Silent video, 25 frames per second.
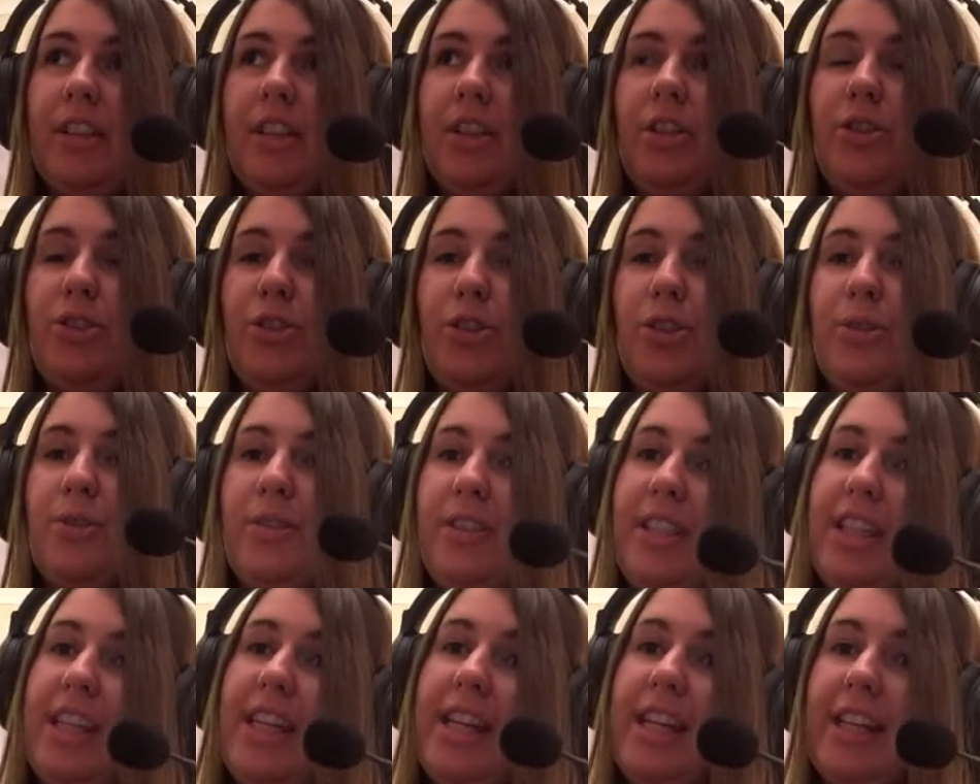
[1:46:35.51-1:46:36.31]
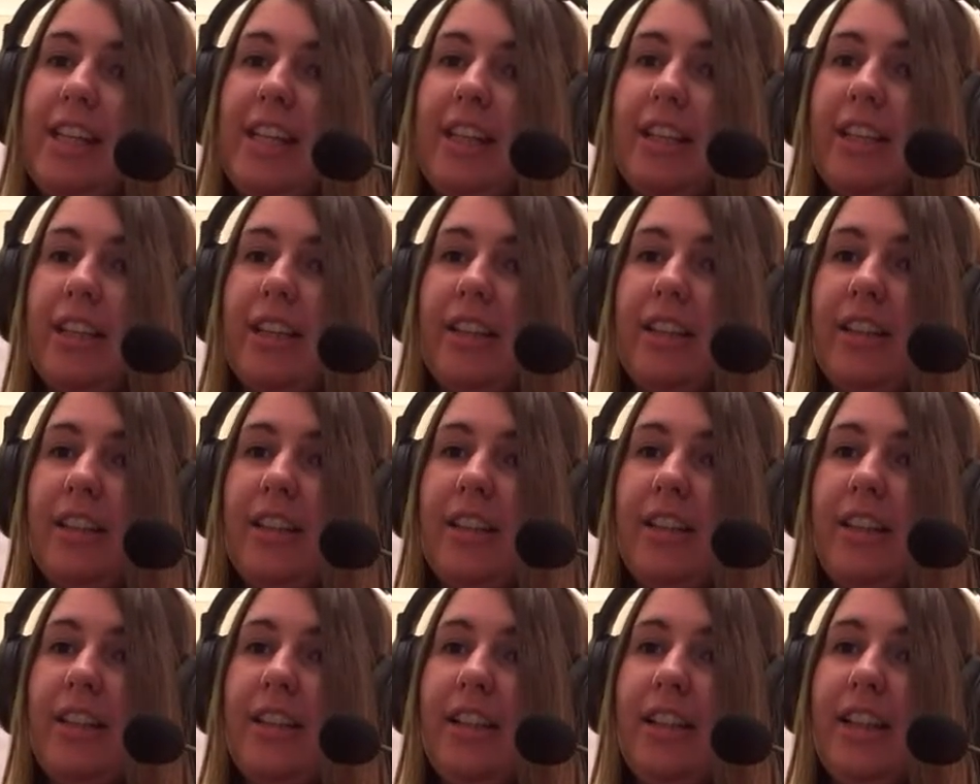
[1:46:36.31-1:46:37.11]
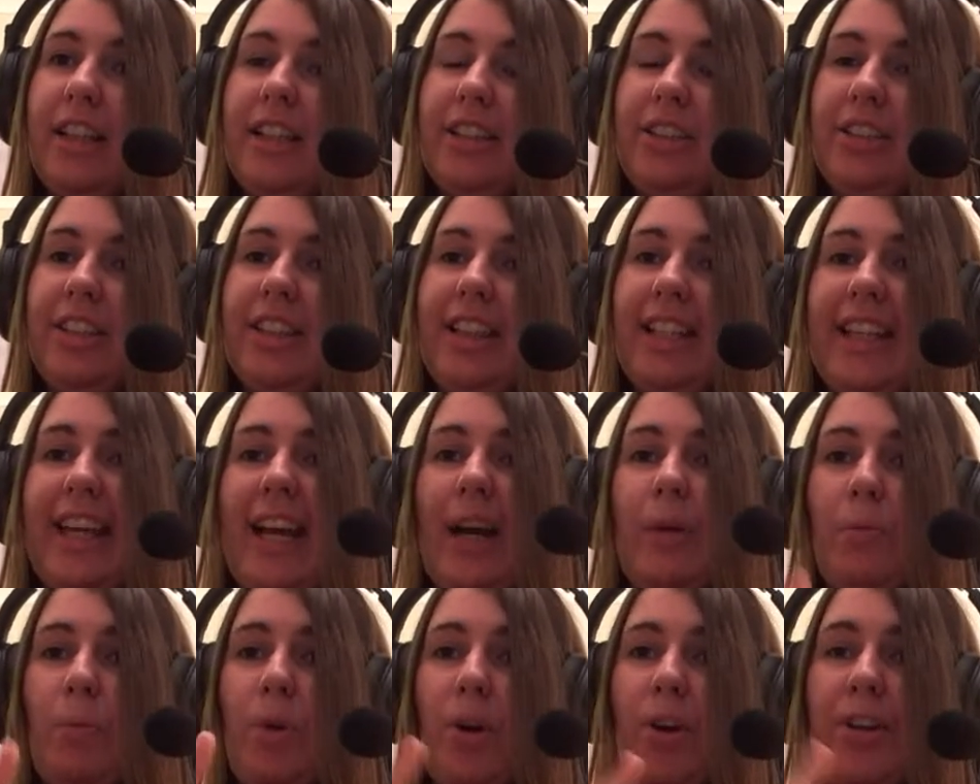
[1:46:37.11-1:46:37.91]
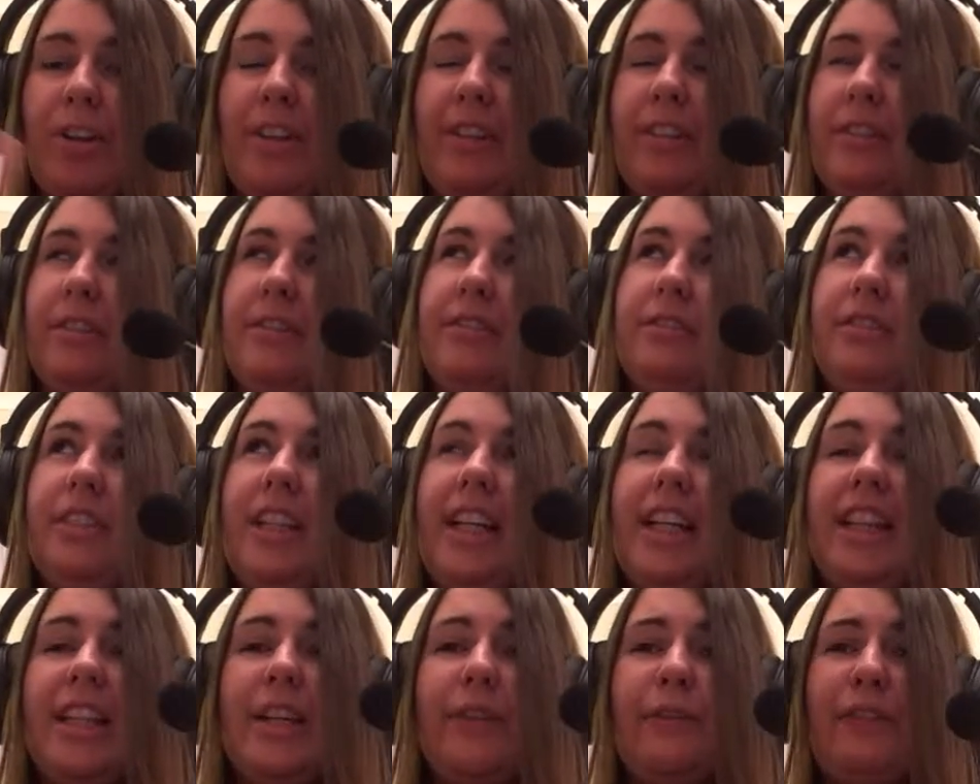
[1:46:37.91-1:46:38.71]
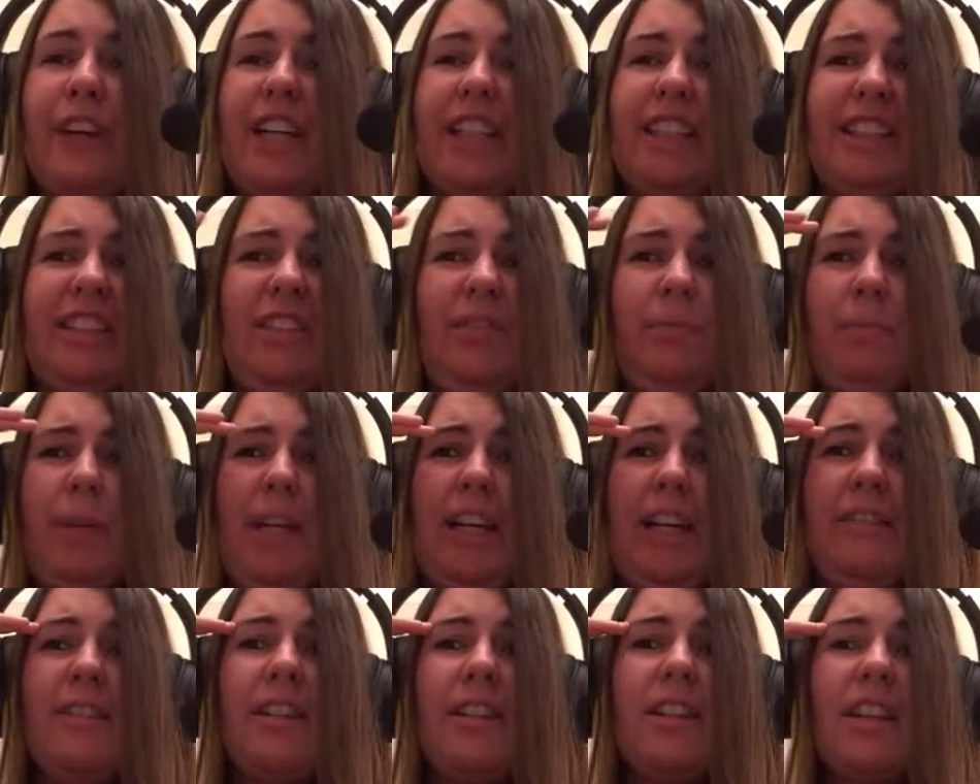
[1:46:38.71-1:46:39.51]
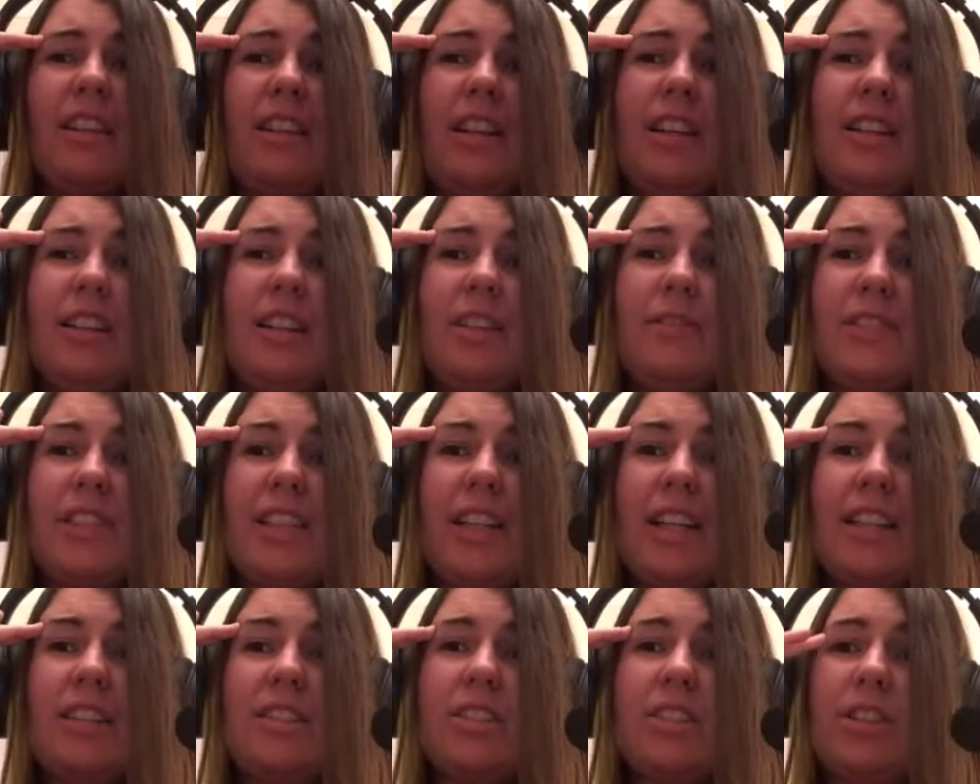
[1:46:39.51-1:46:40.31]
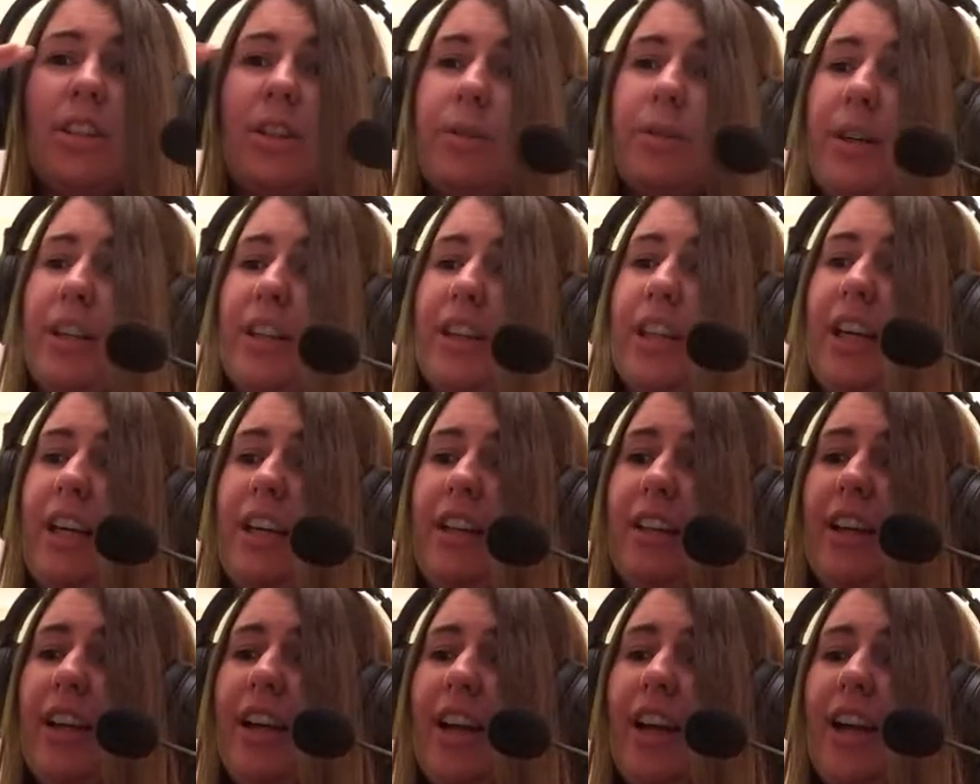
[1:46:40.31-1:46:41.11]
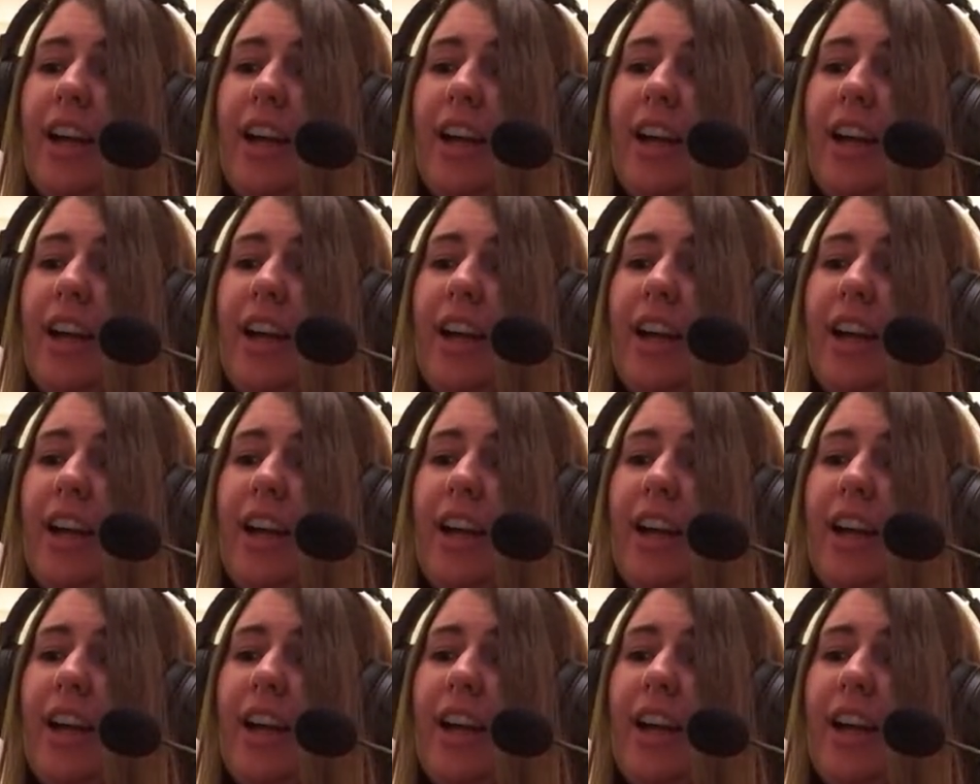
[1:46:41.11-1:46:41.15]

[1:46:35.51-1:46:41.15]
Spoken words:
Shooty is going to get one in the festive period. I think they've said so. I think